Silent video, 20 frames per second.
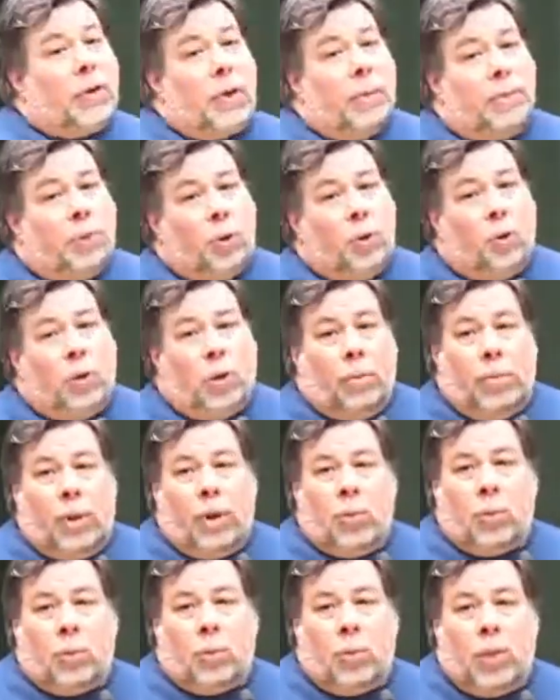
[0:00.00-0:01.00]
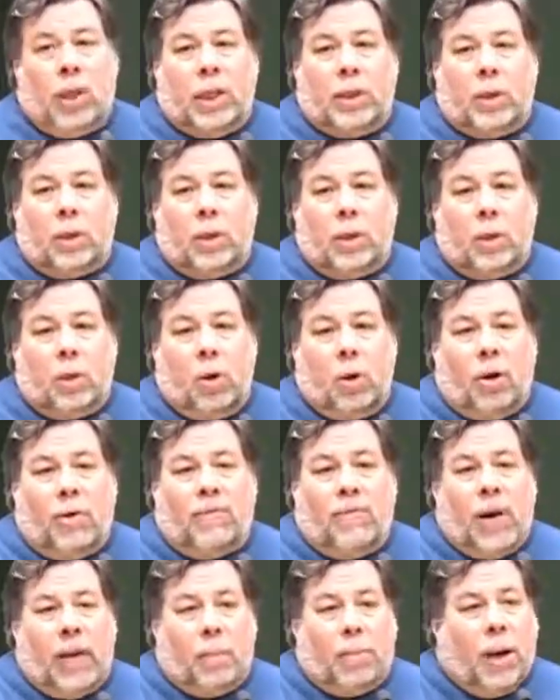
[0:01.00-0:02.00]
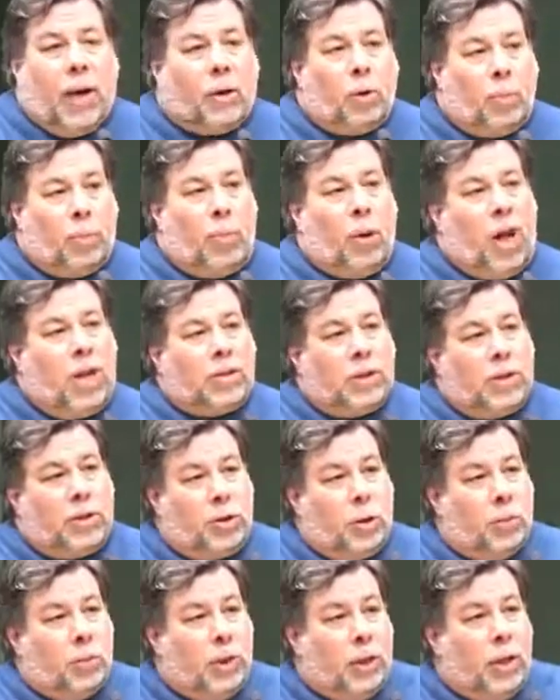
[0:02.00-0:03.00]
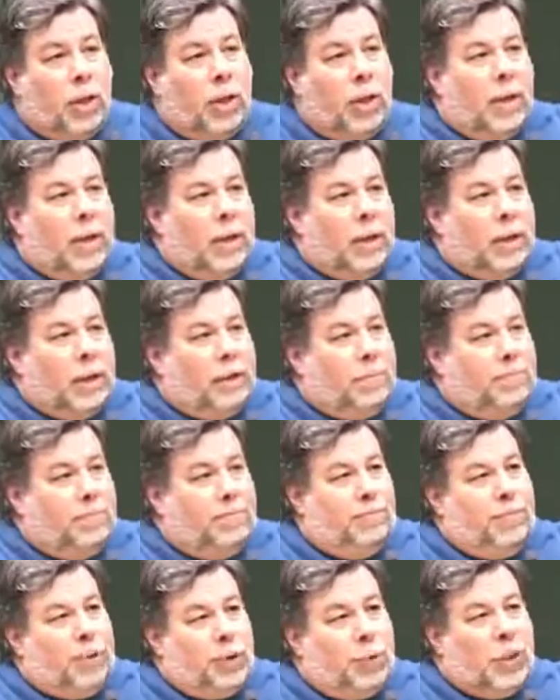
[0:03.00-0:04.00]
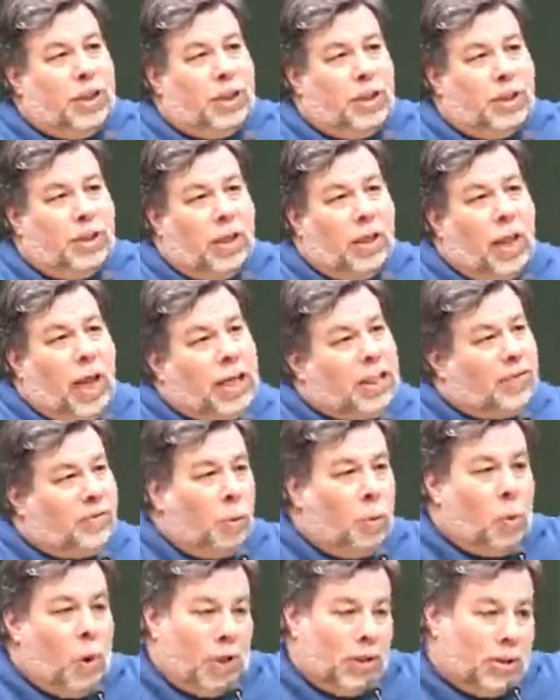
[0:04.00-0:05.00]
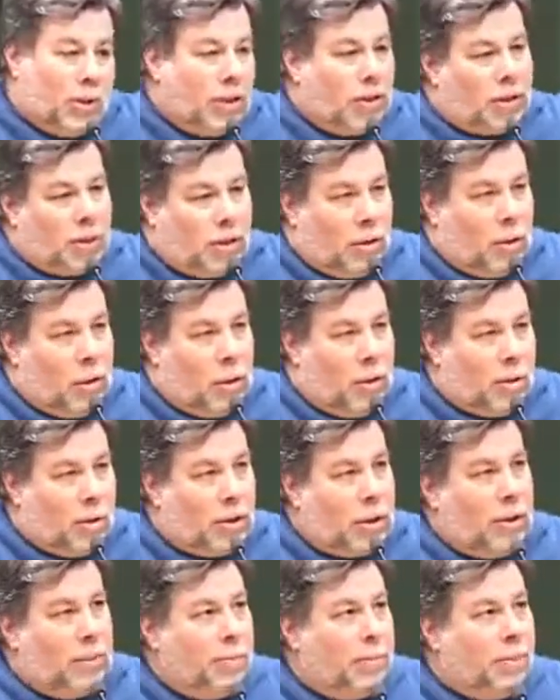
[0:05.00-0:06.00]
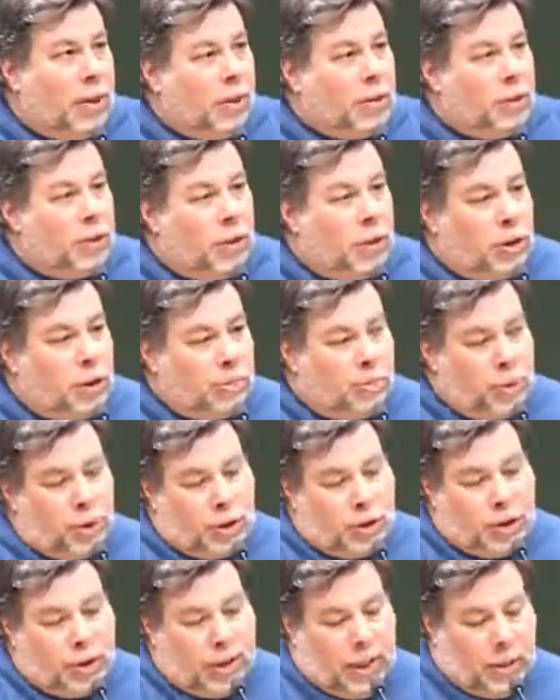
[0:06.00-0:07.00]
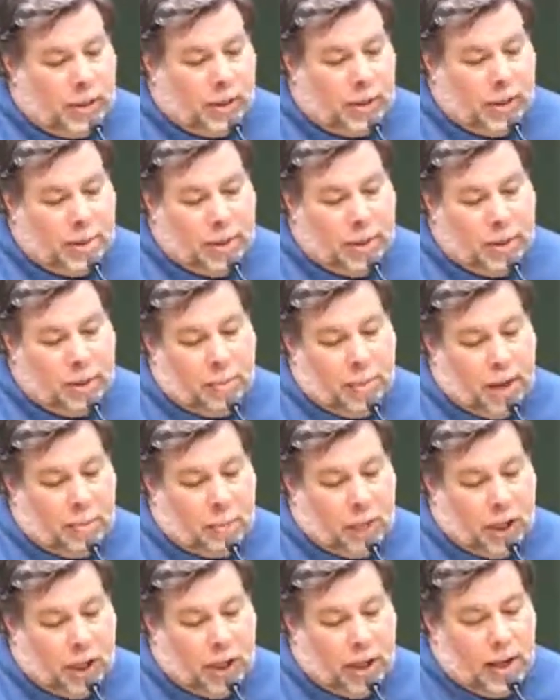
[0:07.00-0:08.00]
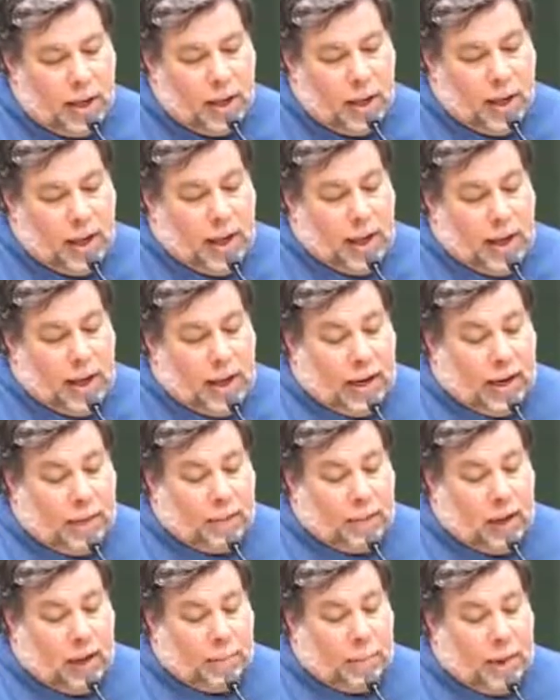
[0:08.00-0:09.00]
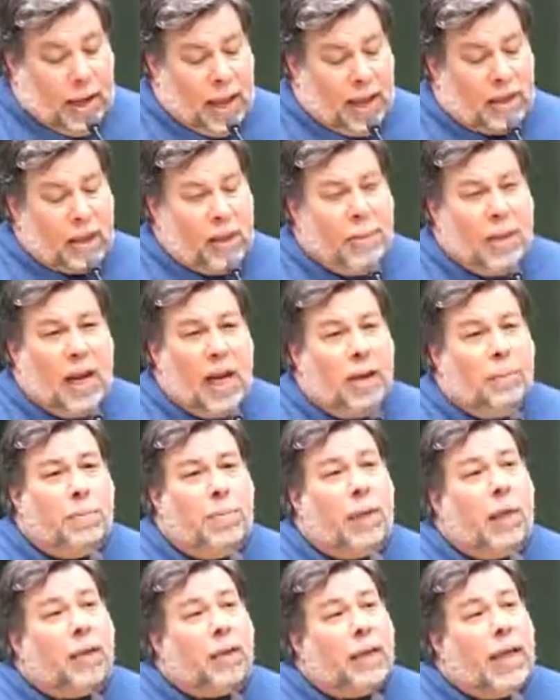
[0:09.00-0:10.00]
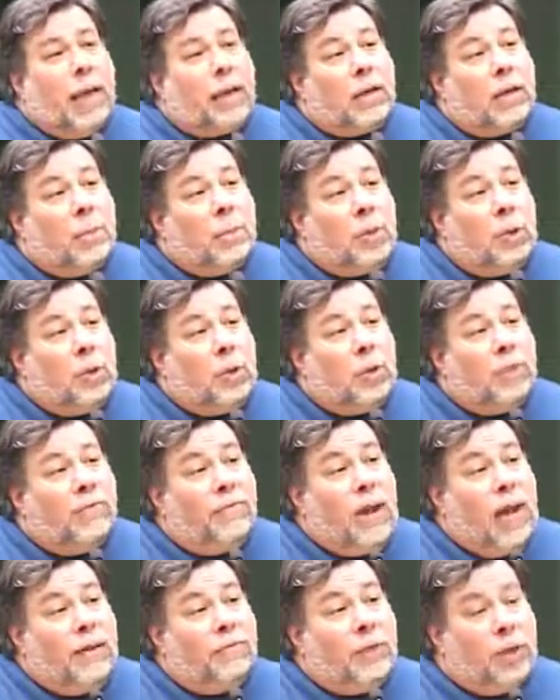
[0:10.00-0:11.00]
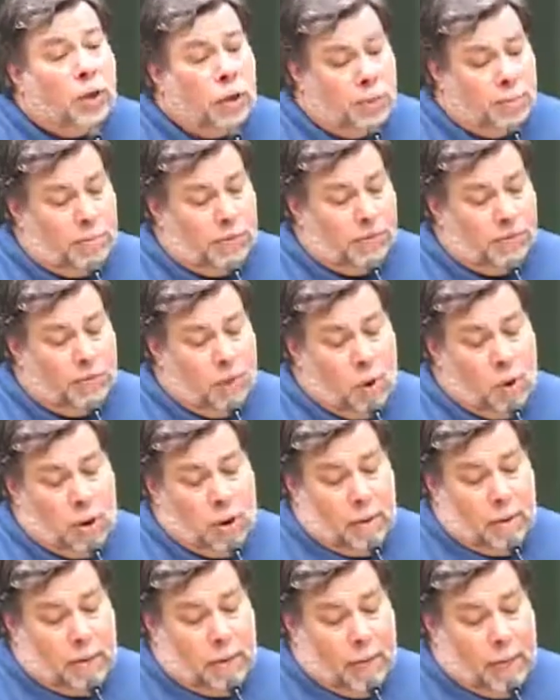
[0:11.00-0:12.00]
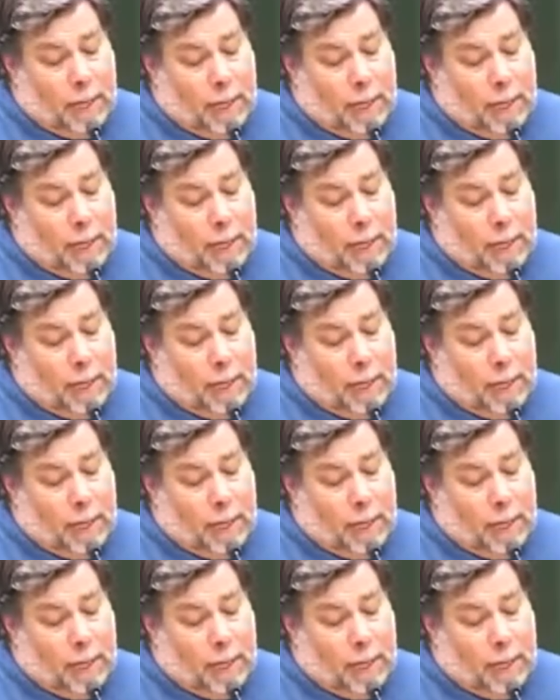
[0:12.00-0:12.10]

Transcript: a computer, but it was really just a glorified microprocessor with switches and lights for ones and zeros and buttons you could push to get them into memory. And I thought back, I mean, I built that computer five years before.